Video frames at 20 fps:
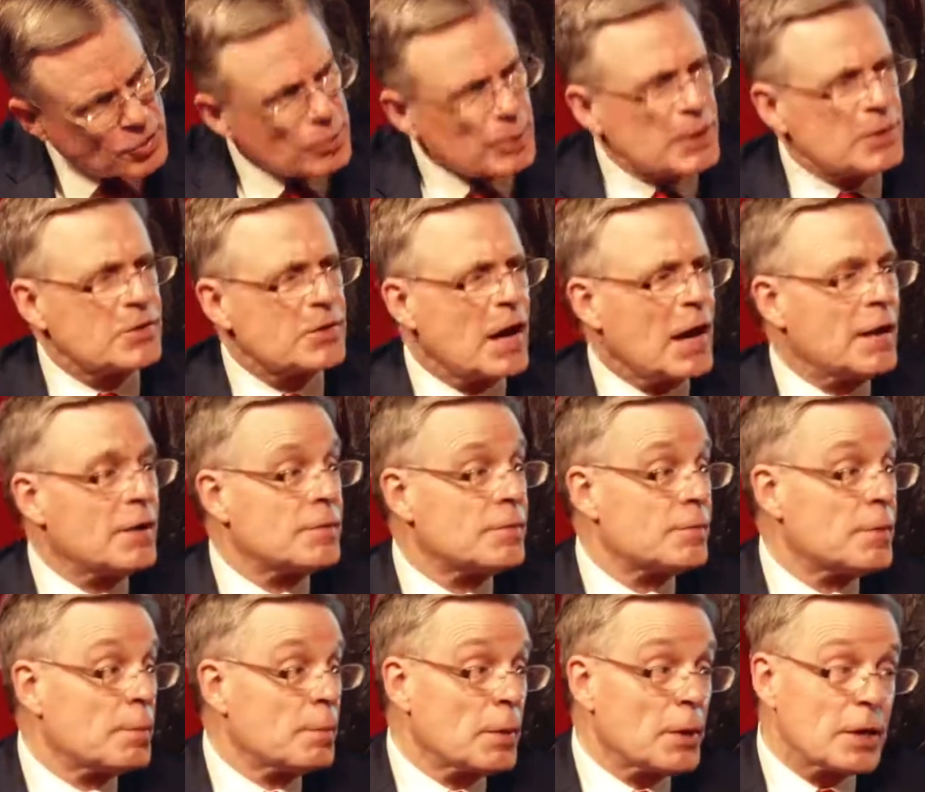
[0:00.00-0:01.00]
it. And
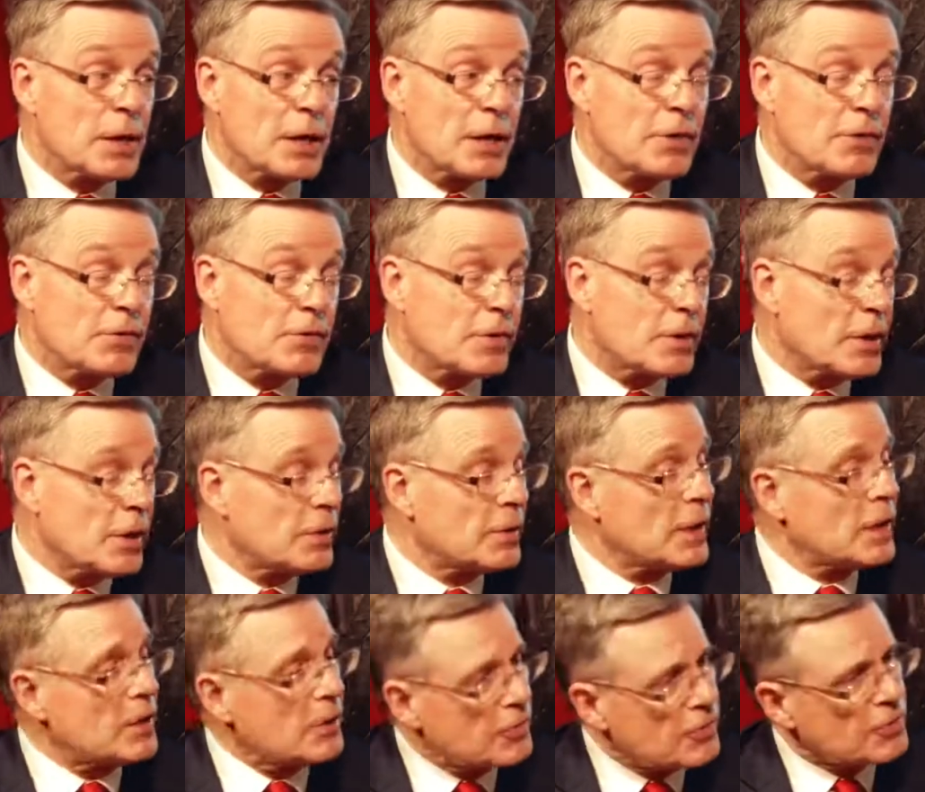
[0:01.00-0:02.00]
the monarchy
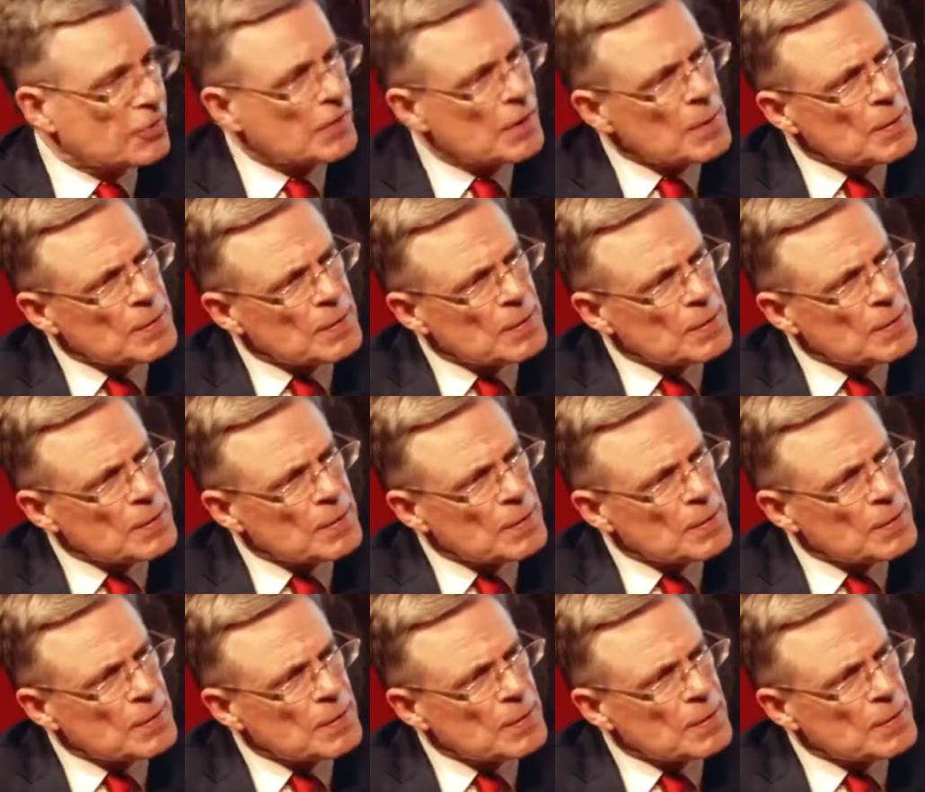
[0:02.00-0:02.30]
is,